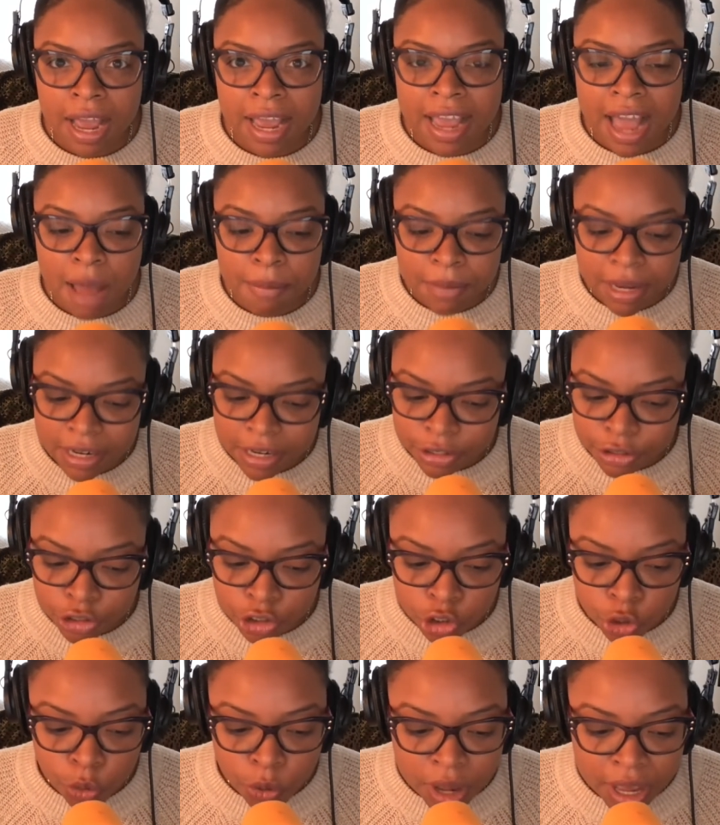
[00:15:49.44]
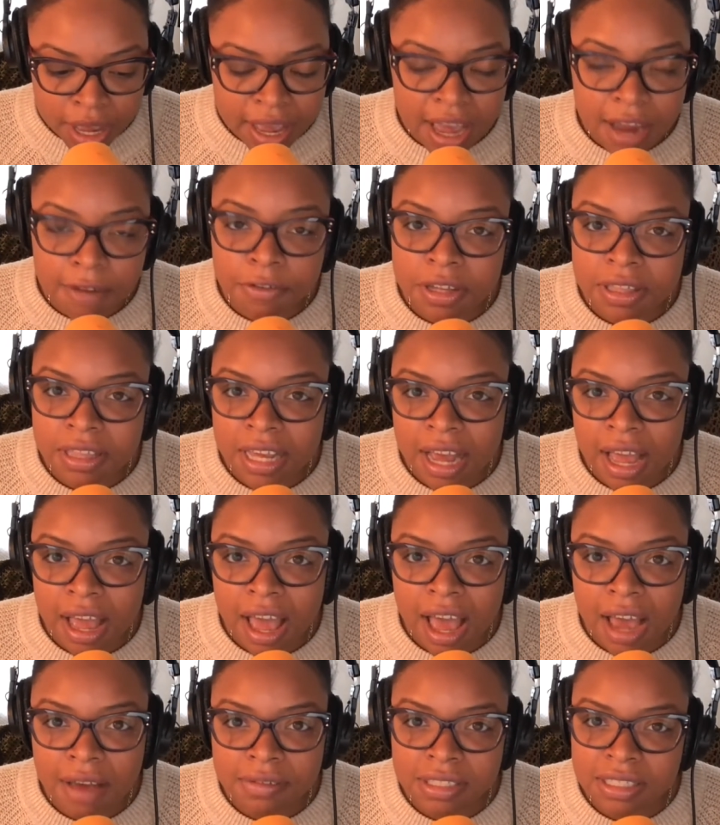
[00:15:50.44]
Right? I'm going to enjoy everything I
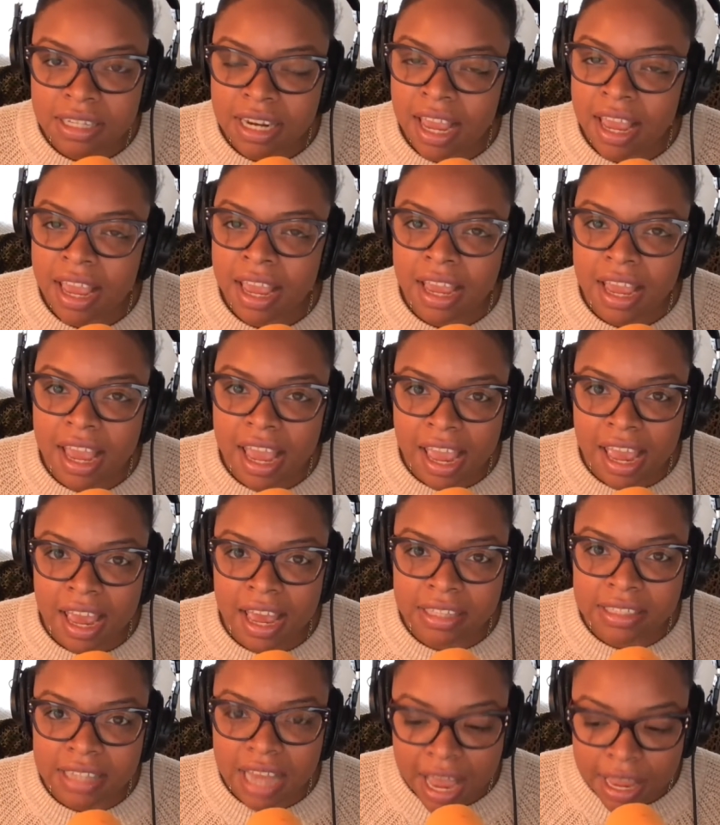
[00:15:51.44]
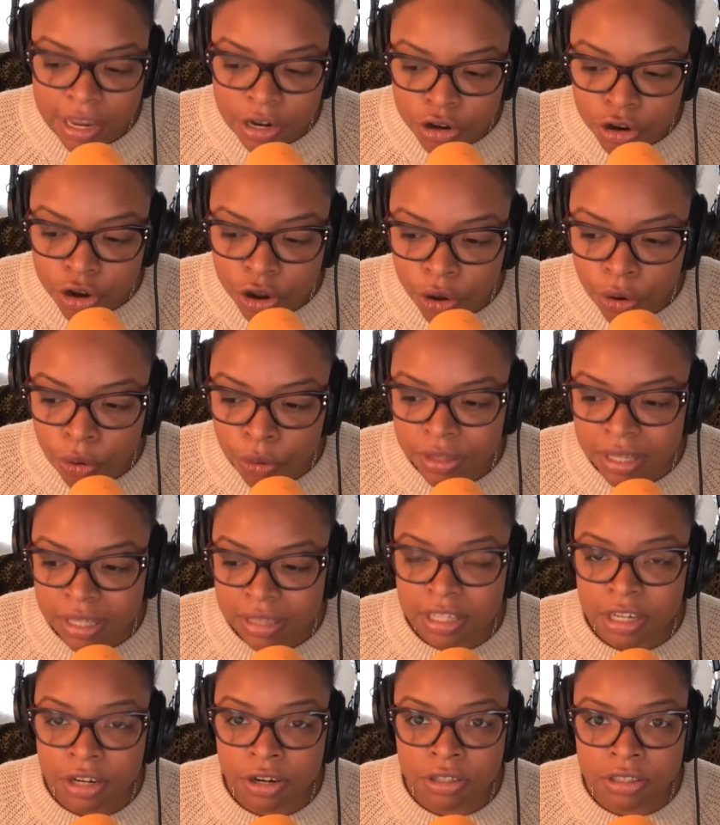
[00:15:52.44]
have today. And I know that
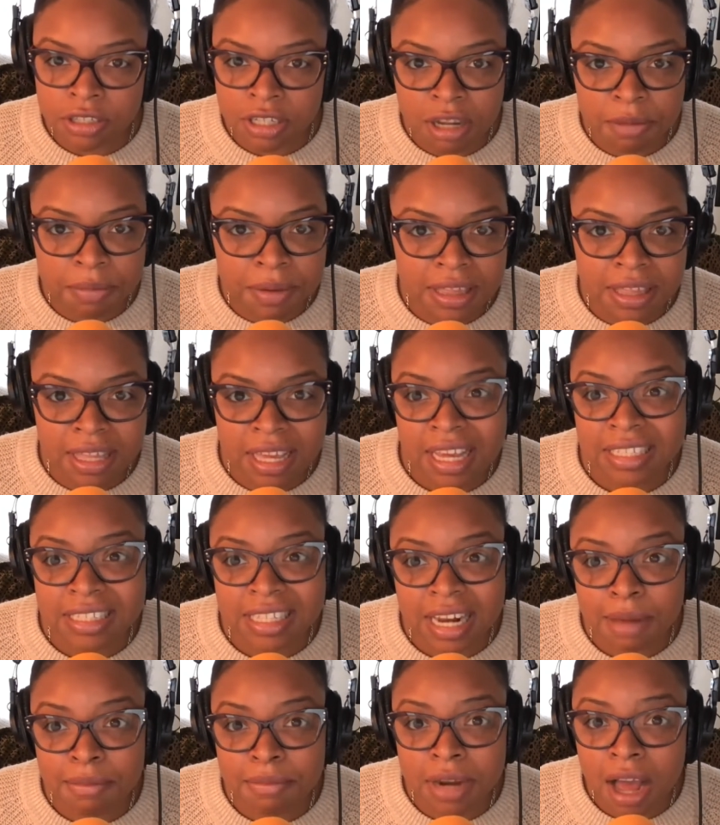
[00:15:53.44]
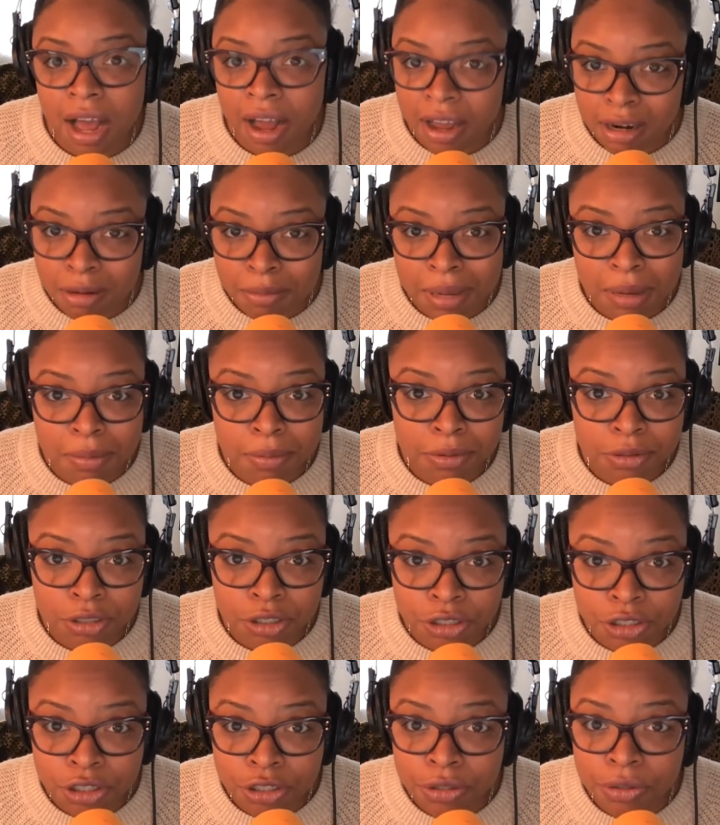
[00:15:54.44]
there's going to be things that I'm not going to be able
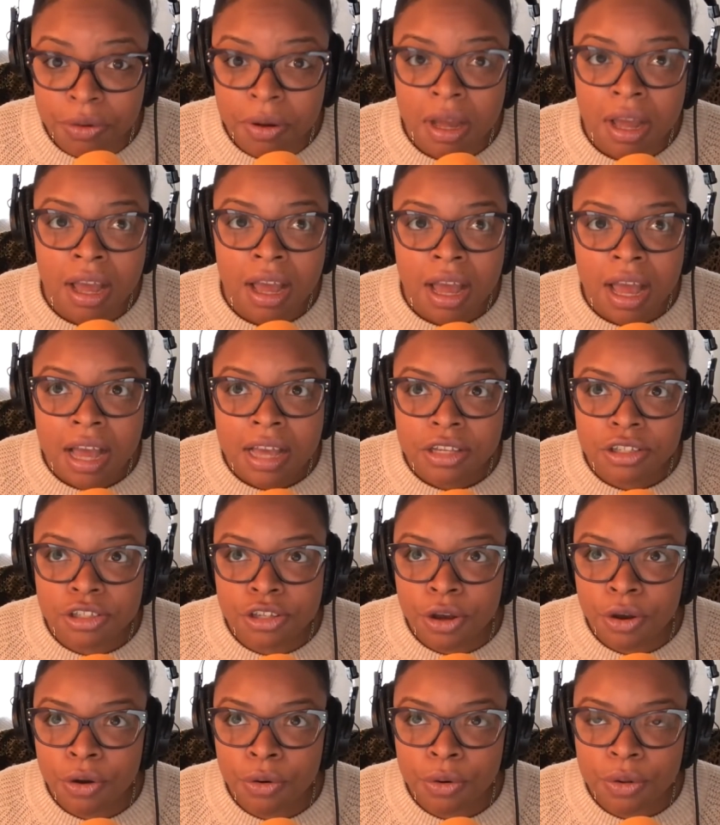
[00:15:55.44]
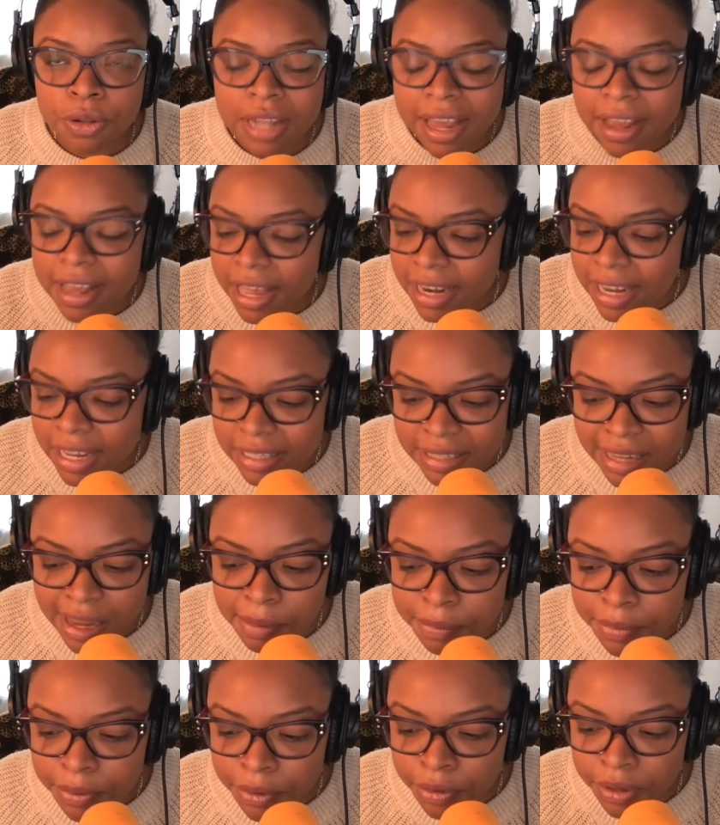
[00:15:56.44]
to do. So, like, an
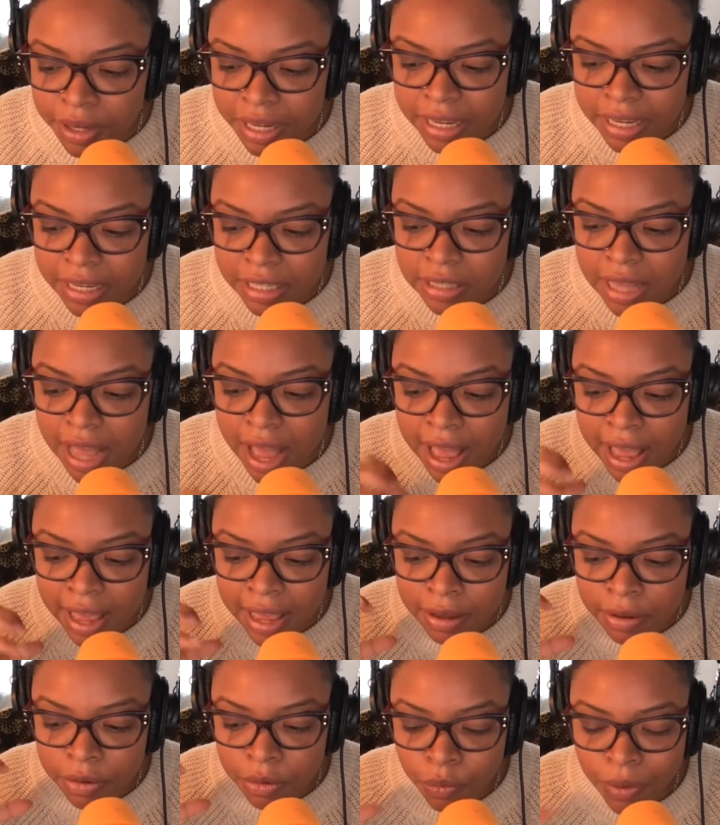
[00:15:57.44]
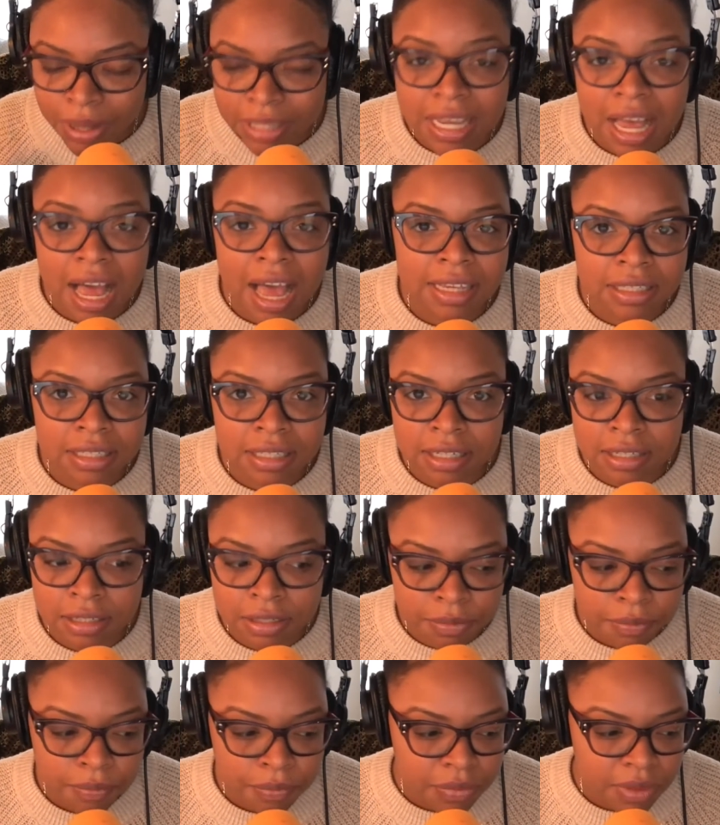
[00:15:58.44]
example is I went to
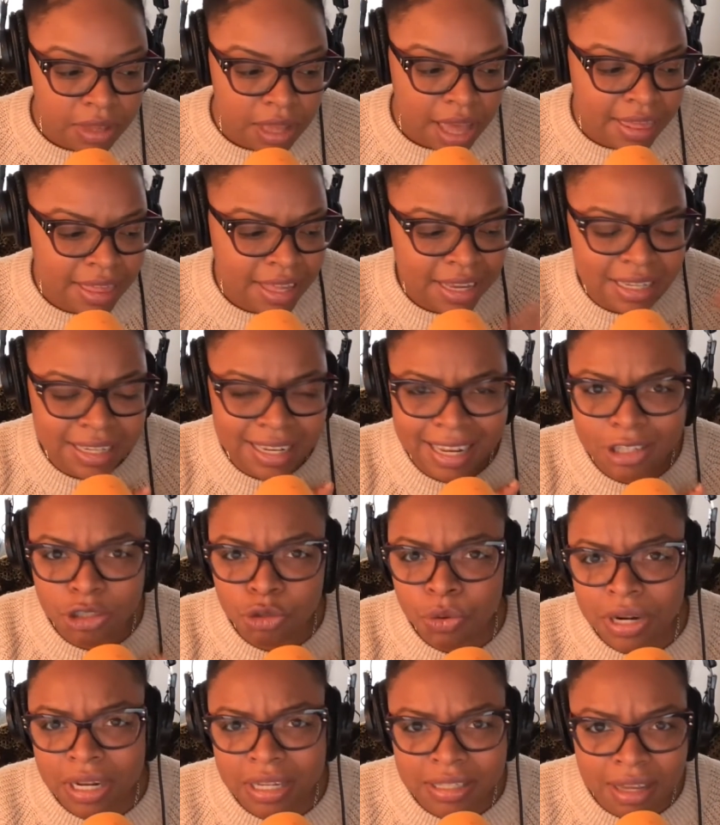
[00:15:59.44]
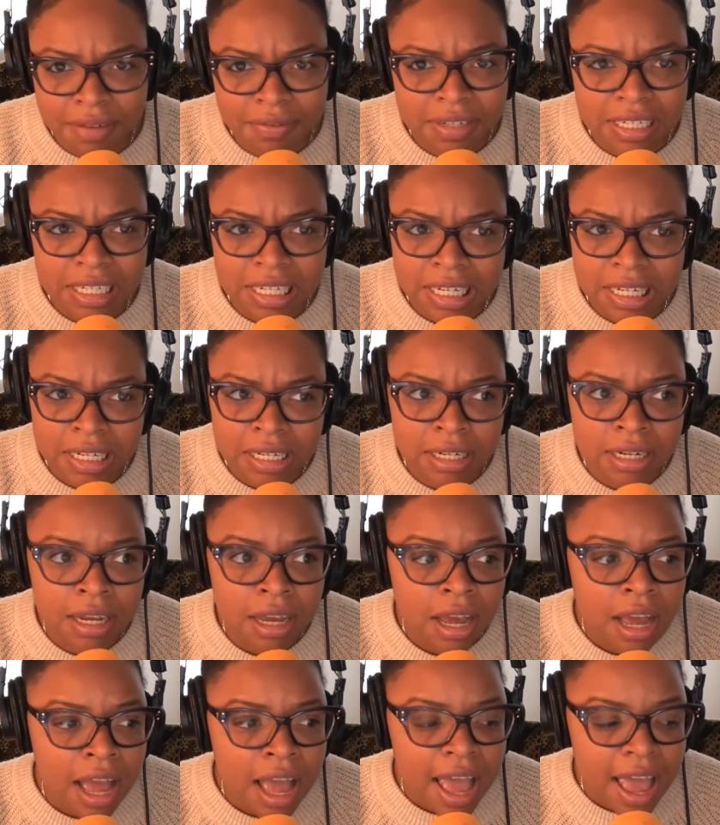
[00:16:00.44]
Iceland, I think in like 2017,
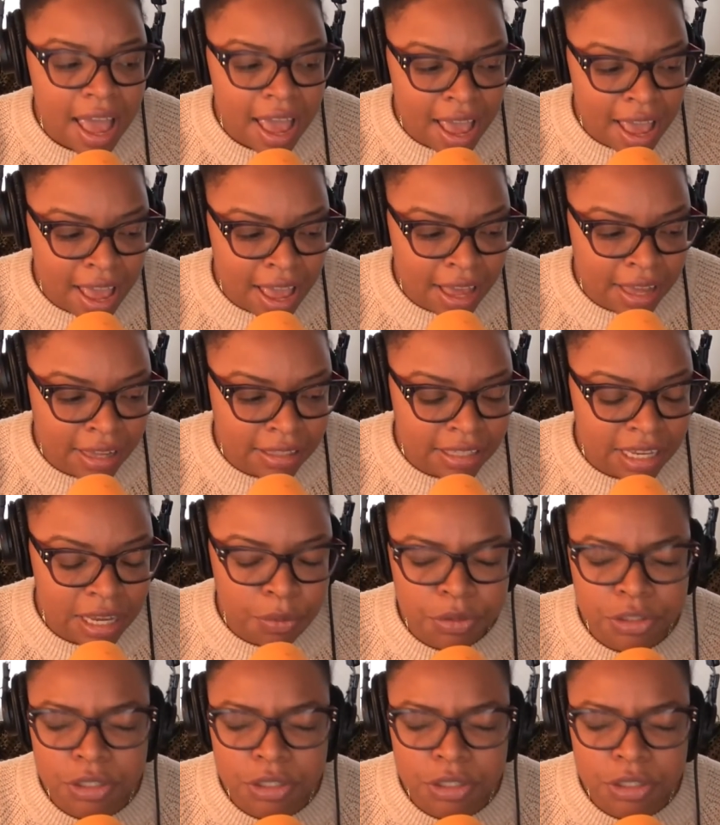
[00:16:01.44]
and it was